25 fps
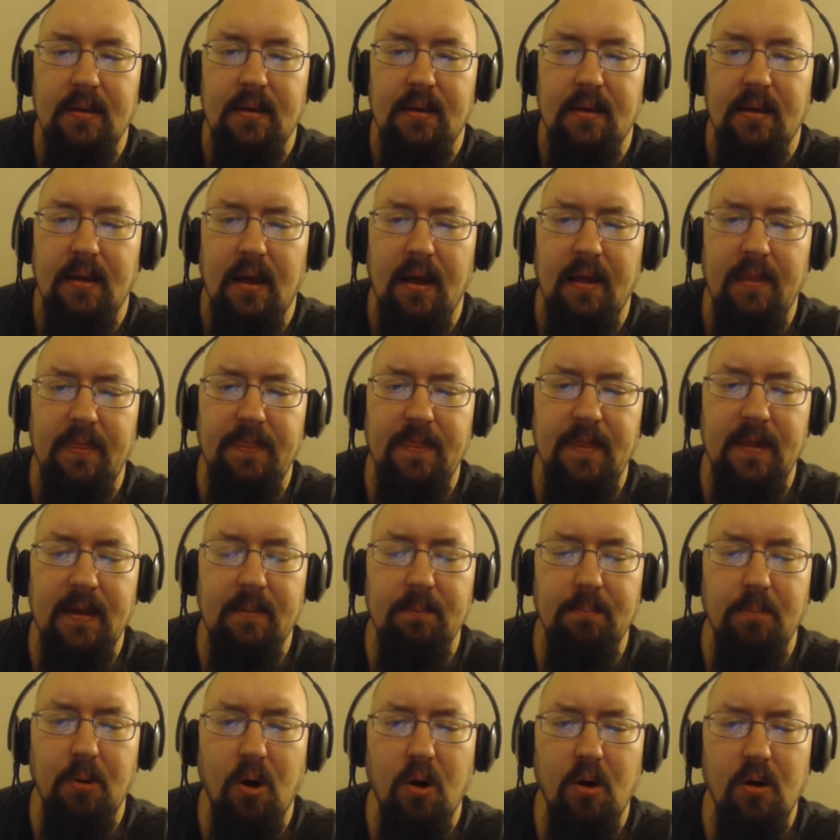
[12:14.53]
I
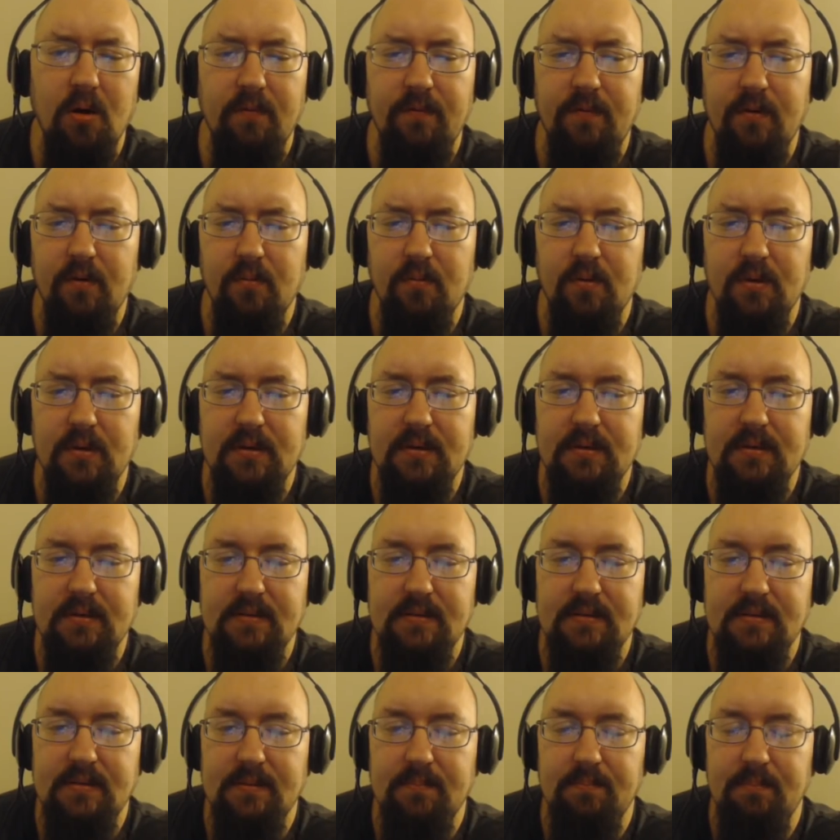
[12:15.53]
think part of it
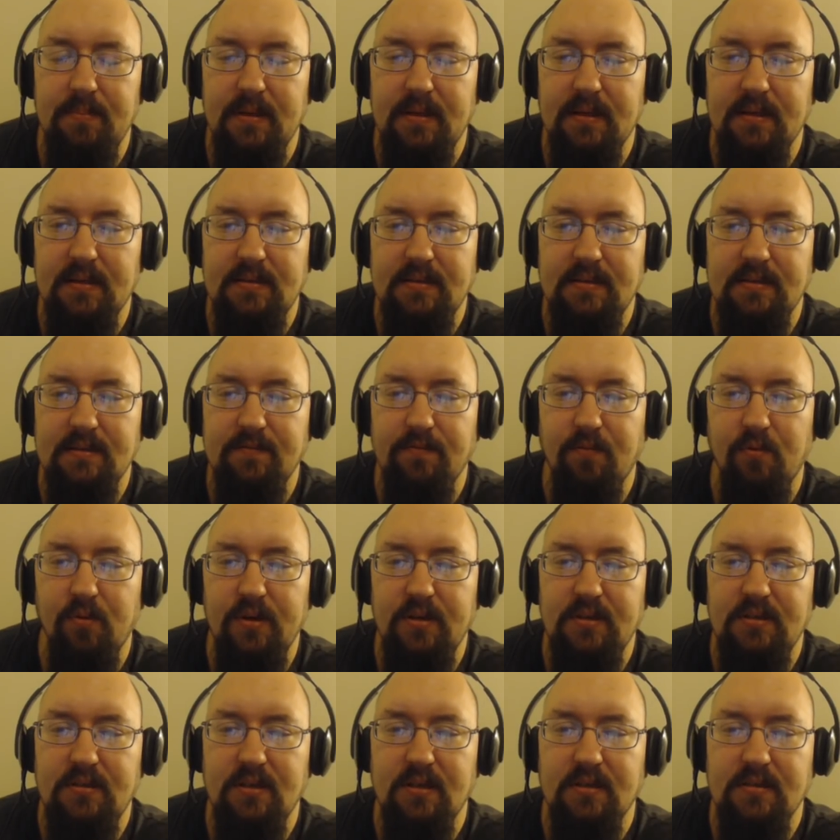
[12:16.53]
was because his
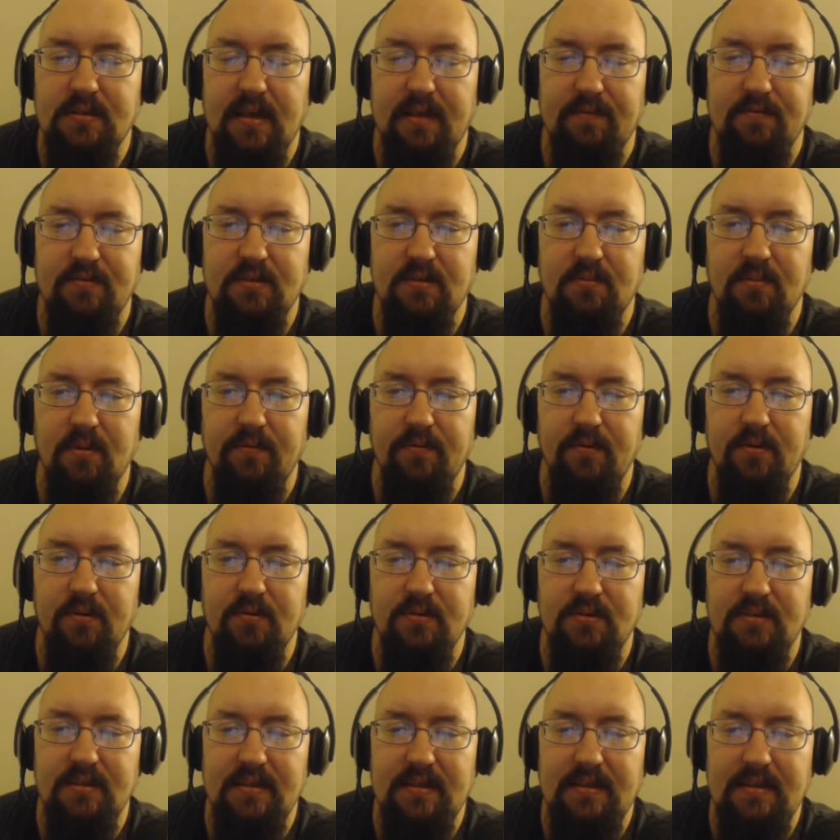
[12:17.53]
voice does have some of
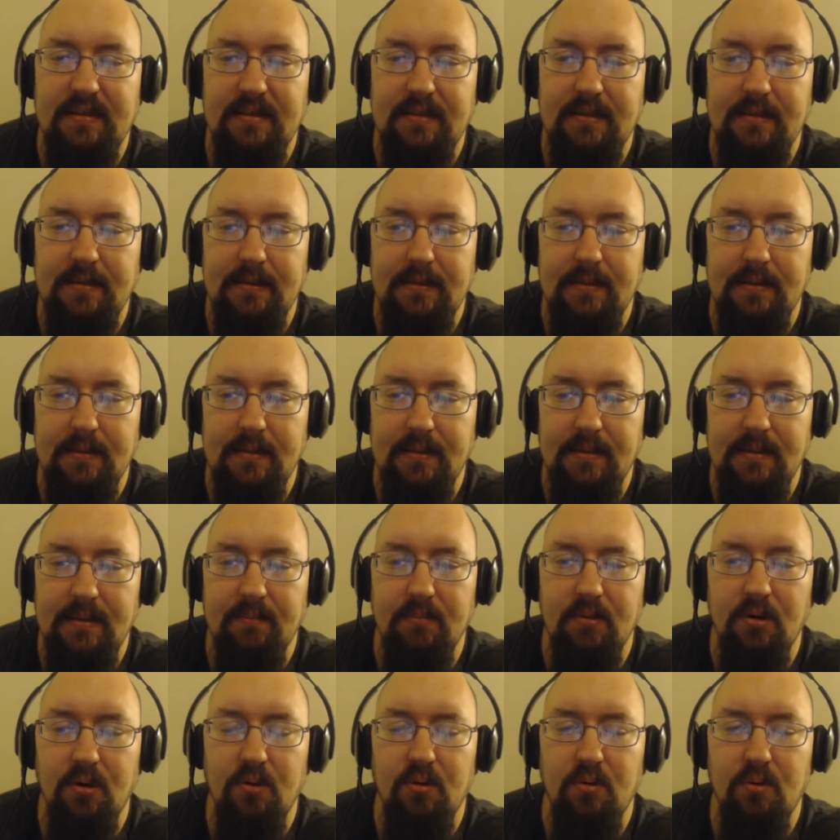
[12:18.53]
those
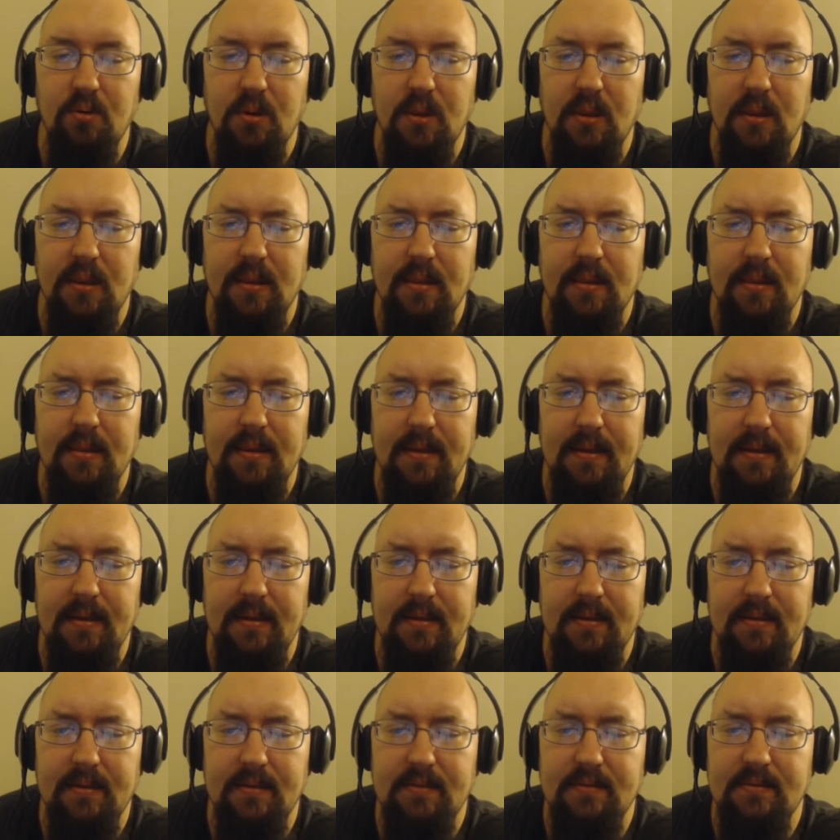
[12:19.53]
emo
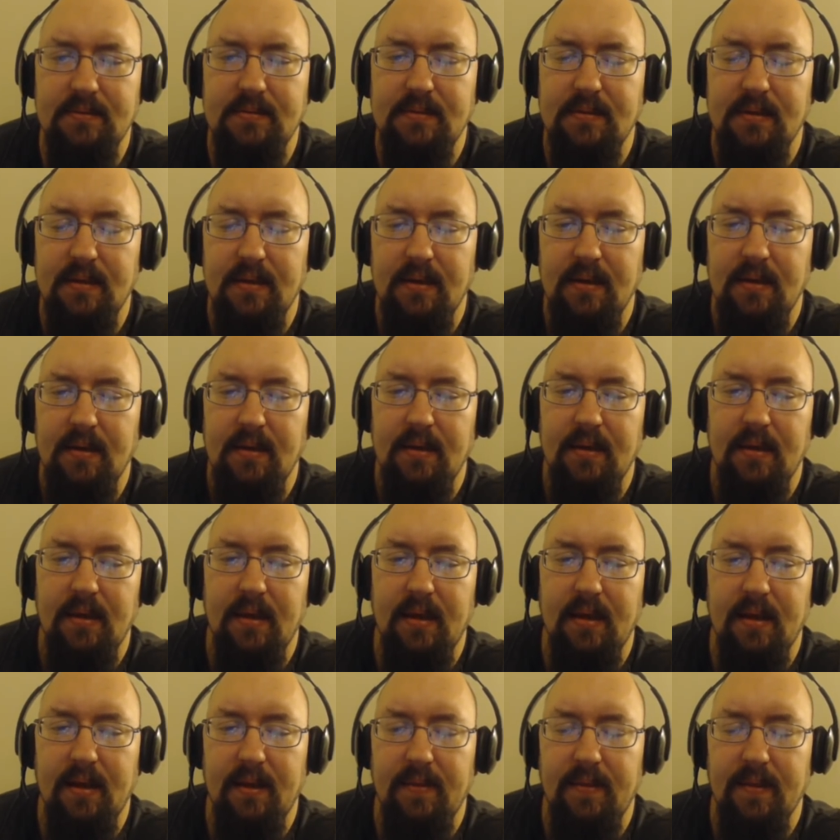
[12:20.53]
leanings,
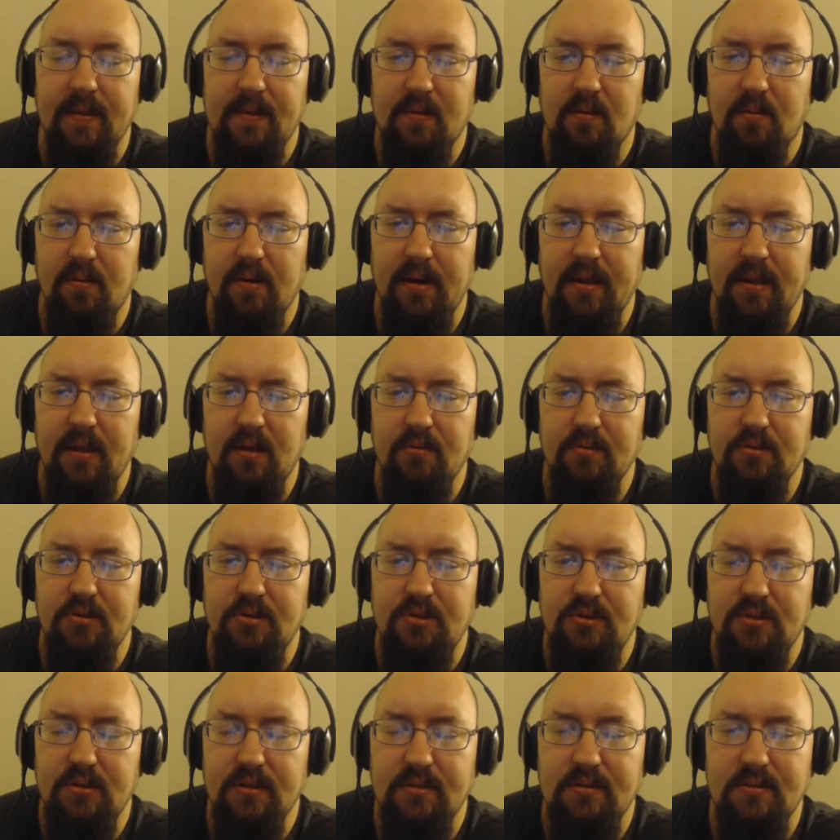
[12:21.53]
and I think the radio was
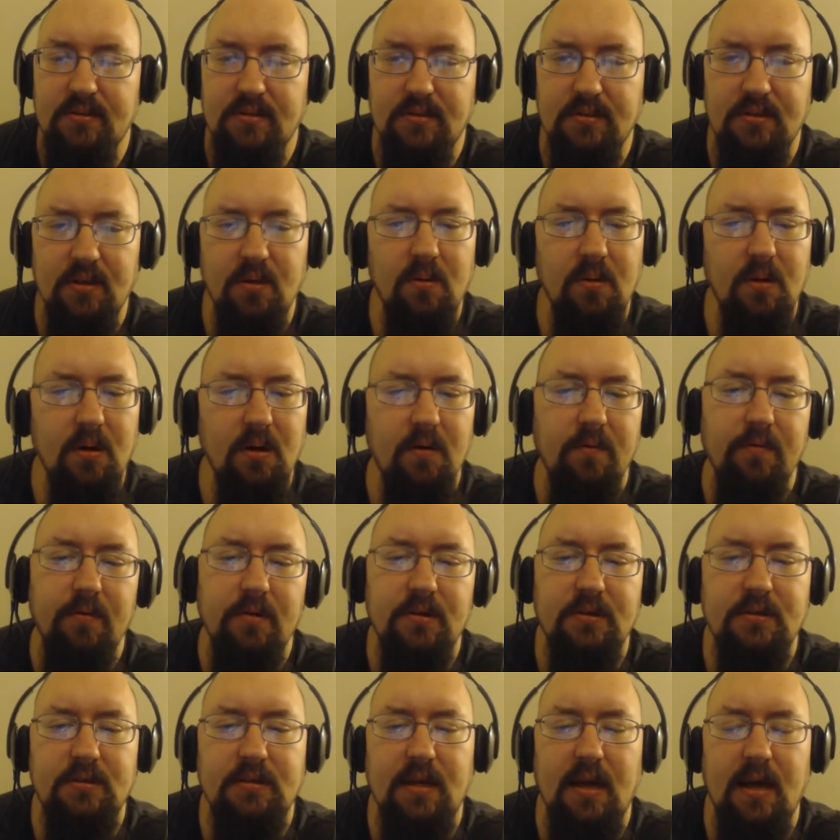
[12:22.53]
just so
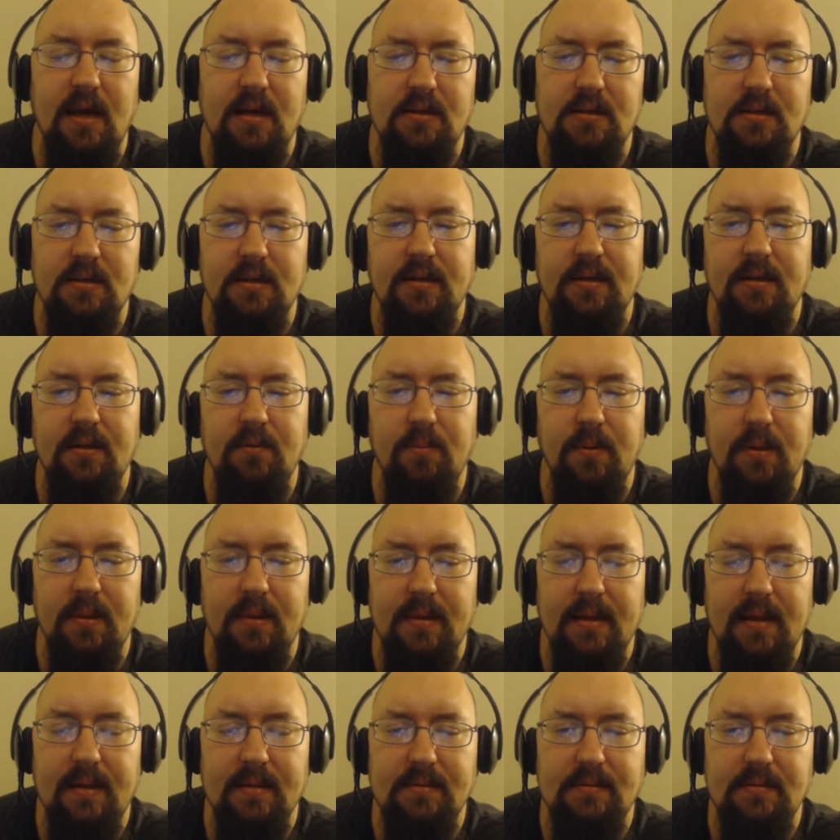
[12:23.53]
oversaturated with
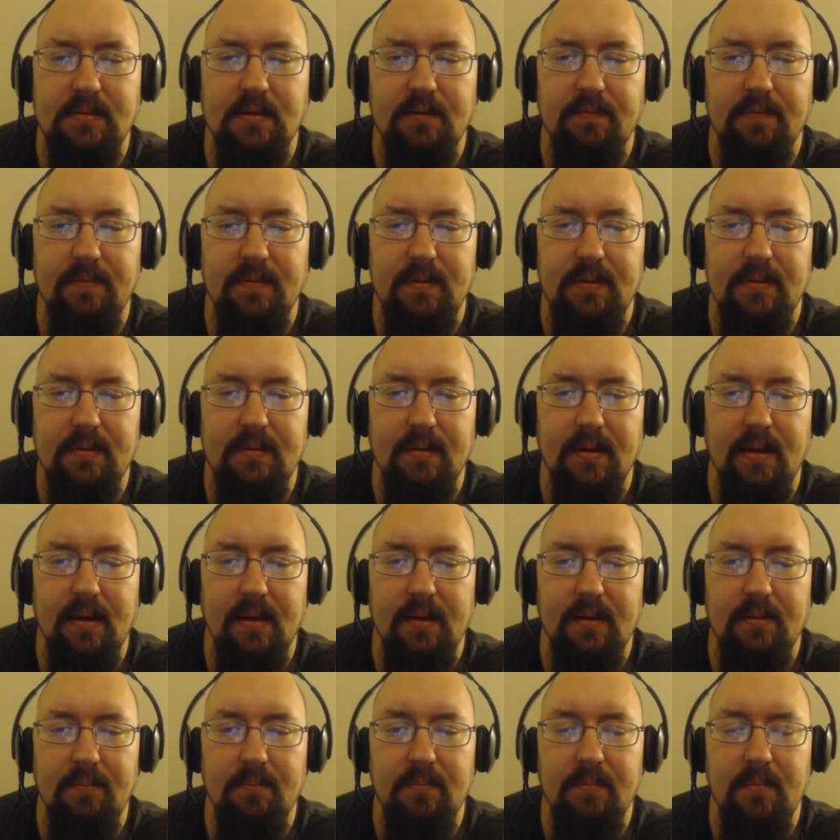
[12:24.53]
that stuff at the
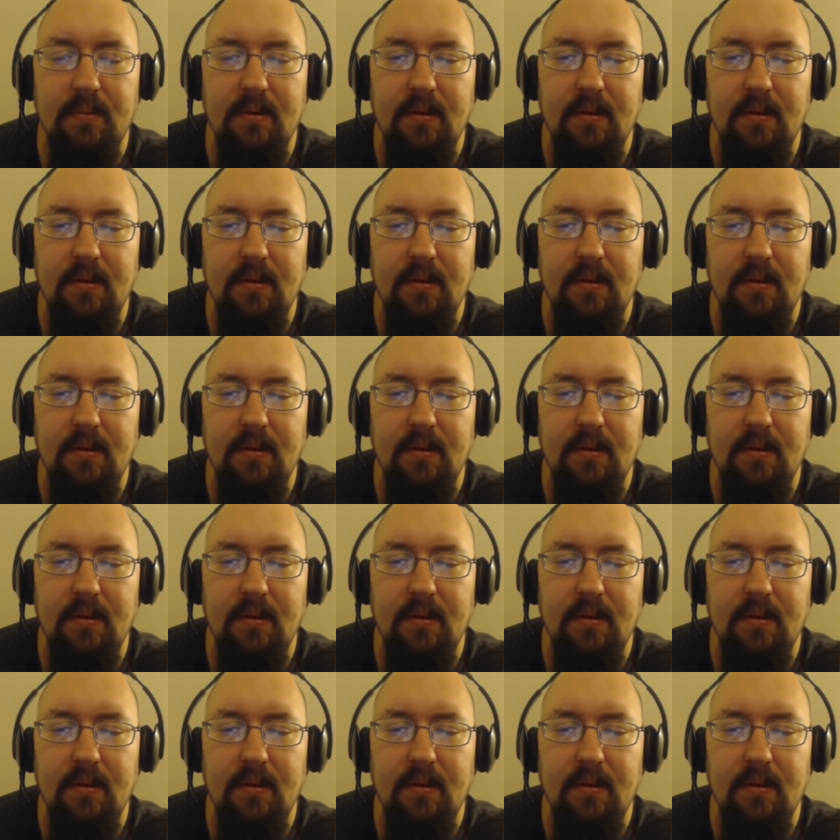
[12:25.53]
time.